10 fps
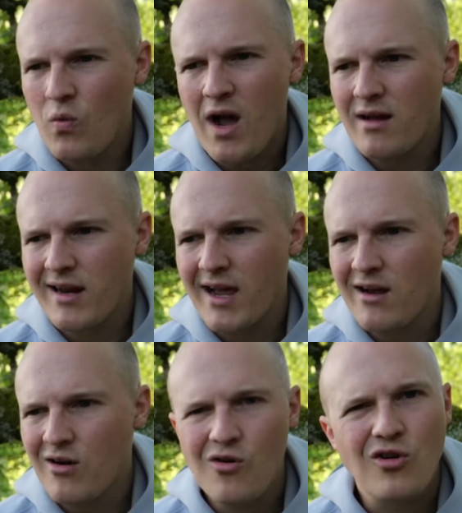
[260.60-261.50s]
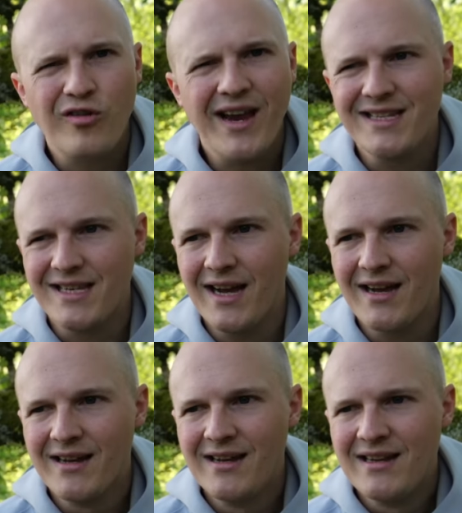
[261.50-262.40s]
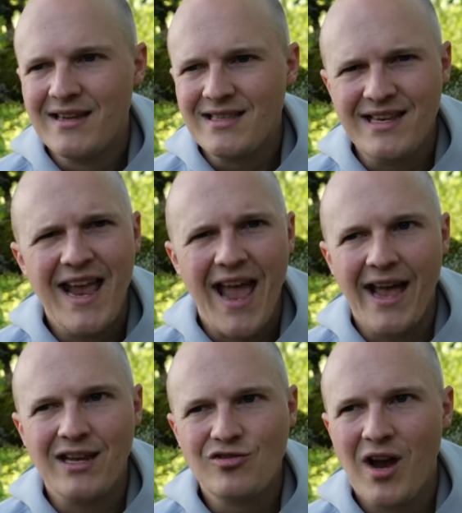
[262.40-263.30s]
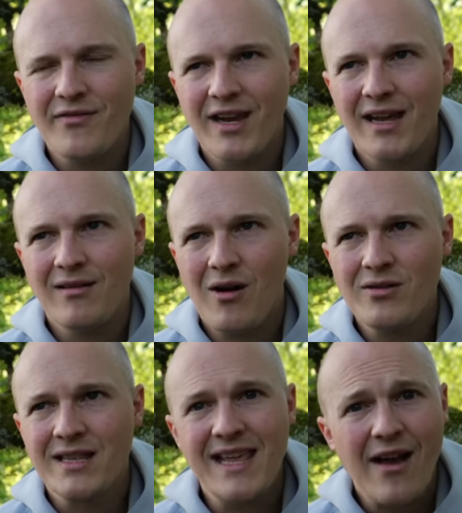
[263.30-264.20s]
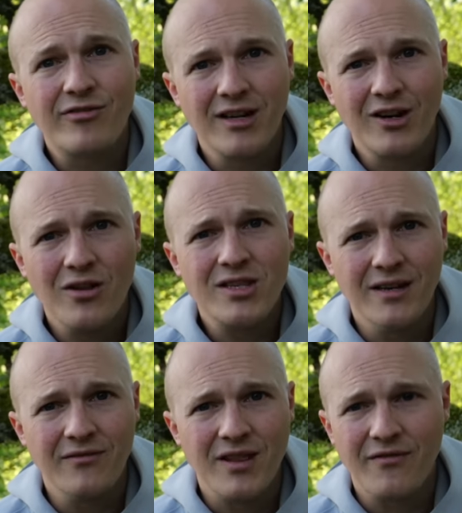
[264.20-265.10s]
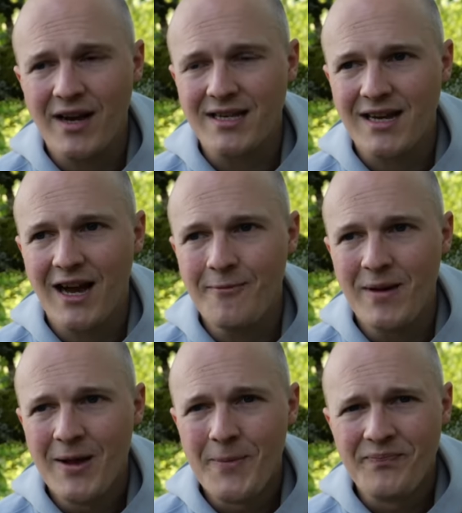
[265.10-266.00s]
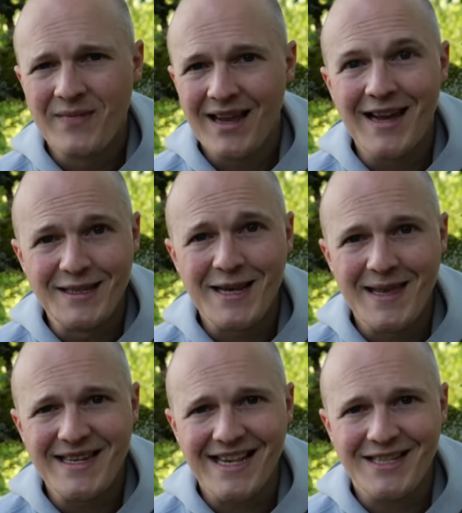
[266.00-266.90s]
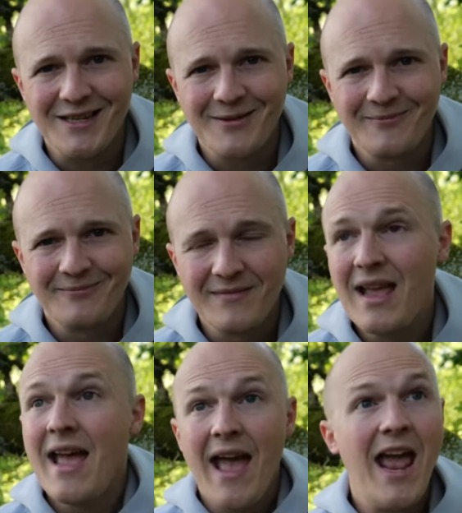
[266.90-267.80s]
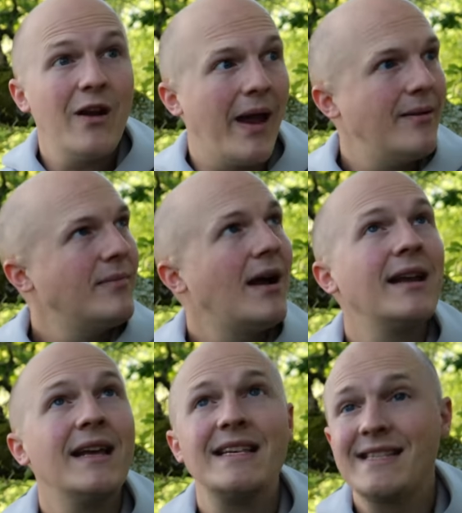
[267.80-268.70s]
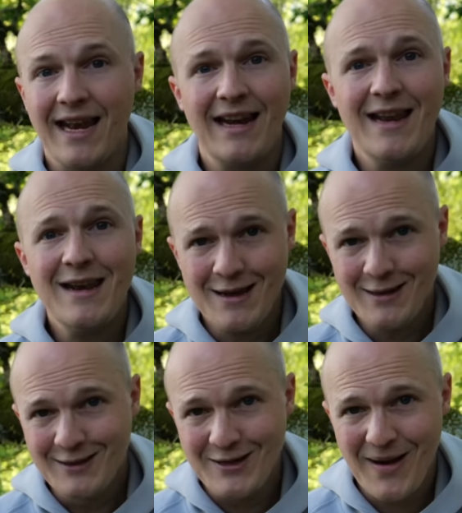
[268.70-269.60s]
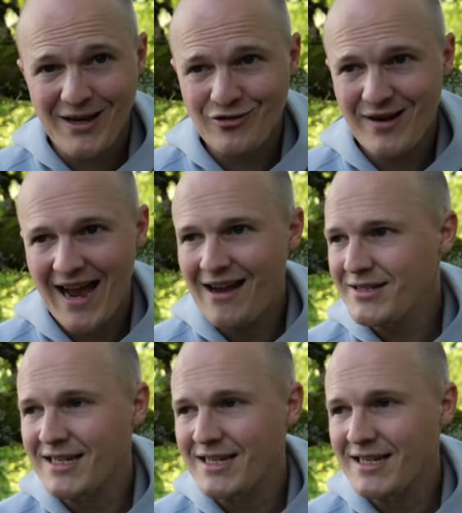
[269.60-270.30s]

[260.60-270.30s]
wilder or crazier than yeah, driving it onto the African continent for the first time and to the desert. Anyway, I'm gonna settle in to my treehouse,